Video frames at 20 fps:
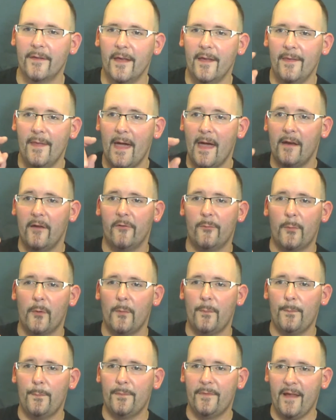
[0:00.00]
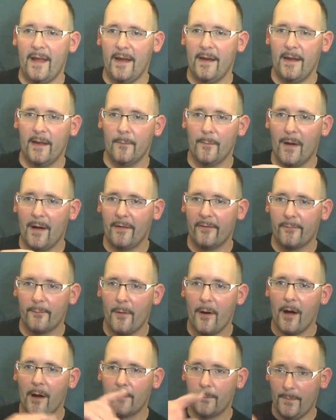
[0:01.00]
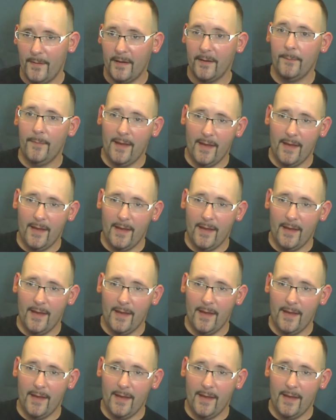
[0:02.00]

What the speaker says: and that is pertaining my Smock Big